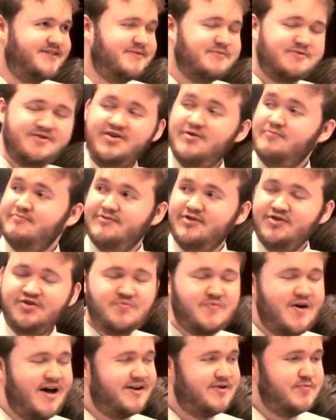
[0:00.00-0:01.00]
I'm sorry,
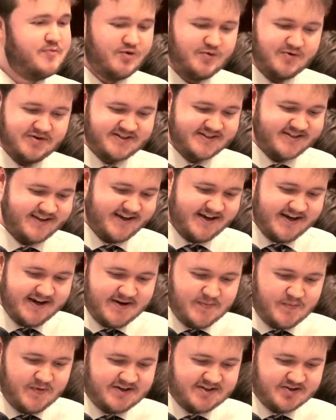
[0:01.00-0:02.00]
looking back, I'm always
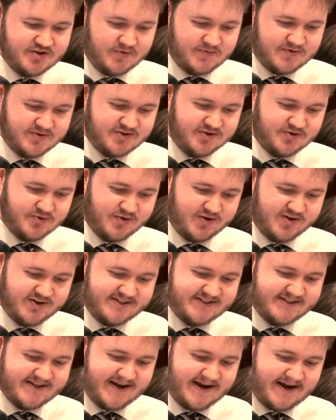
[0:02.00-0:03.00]
mixing up the two
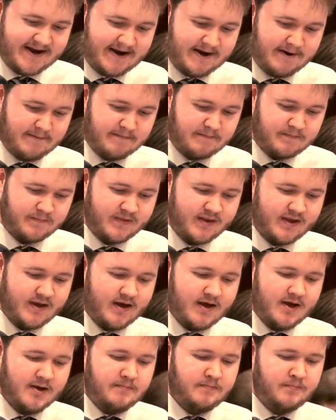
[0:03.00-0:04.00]
words.
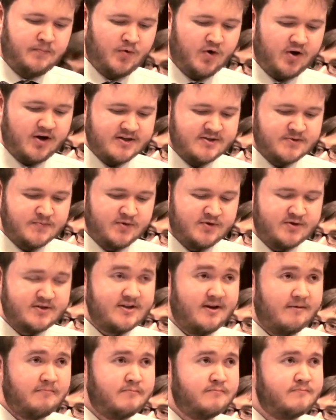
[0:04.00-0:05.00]
But I suppose
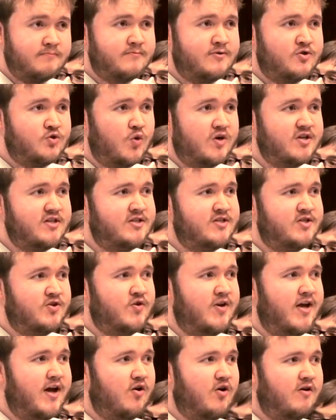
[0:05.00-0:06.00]
I'm
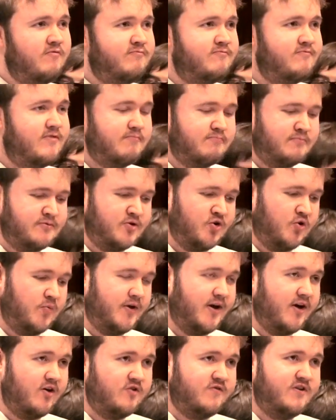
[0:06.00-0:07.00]
22 now, I'm
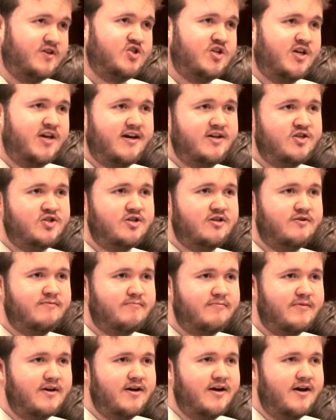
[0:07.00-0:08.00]
coming out of education,
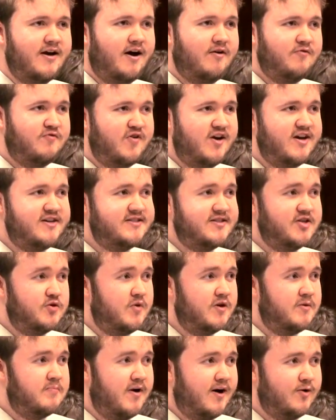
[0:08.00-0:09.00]
I'm facing the
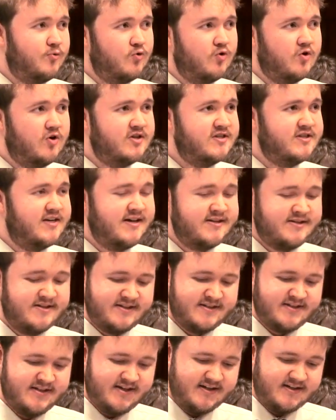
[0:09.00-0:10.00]
big bad world as I
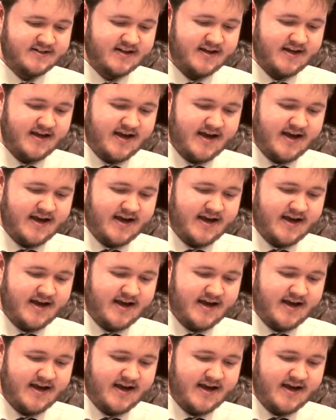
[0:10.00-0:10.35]
see it.